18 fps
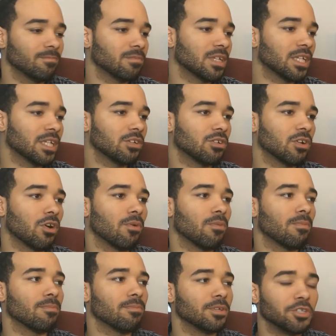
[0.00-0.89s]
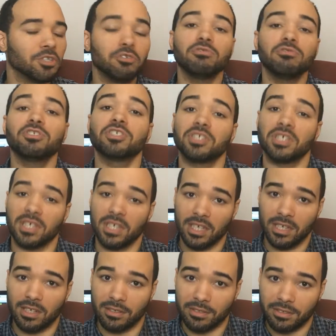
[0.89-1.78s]
Use your
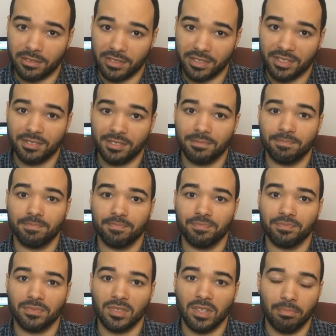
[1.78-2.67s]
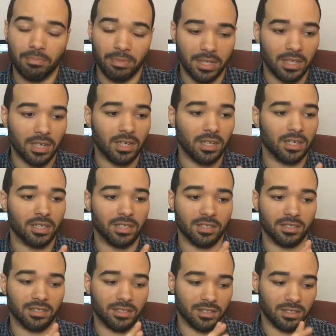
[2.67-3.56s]
ears,
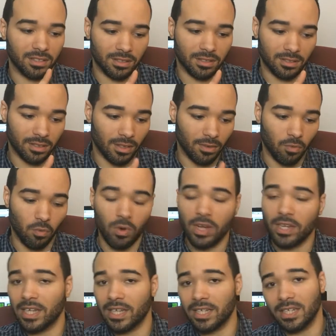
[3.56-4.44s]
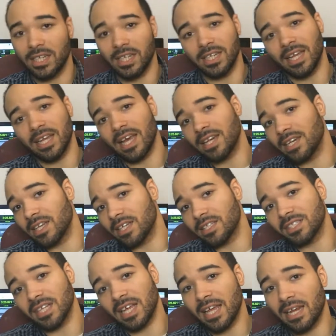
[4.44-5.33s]
because the one that
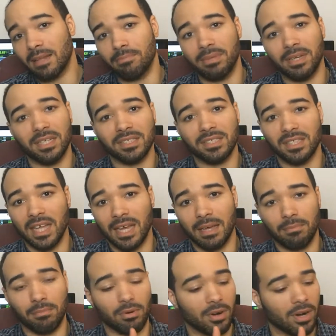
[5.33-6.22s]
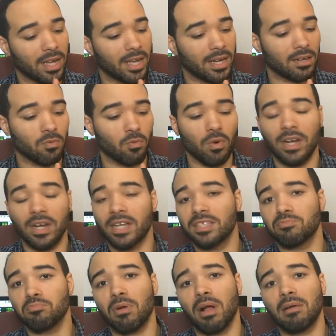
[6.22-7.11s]
doesn't have the biggest name brand, the one
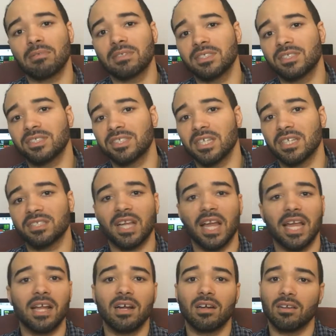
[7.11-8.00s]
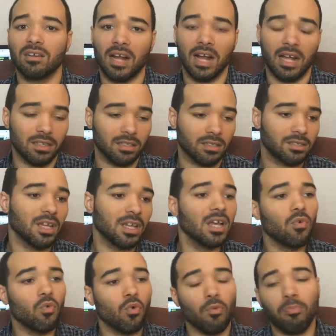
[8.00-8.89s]
that's probably $600-800
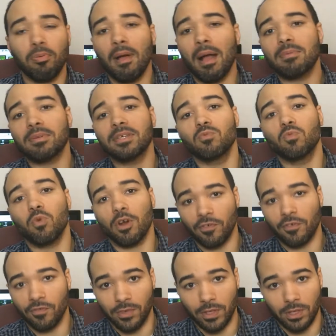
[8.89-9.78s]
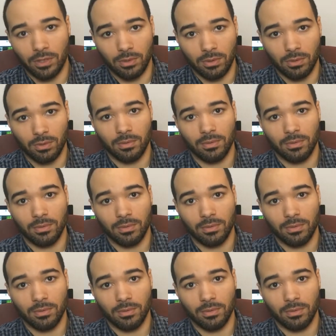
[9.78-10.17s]
will probably work for you.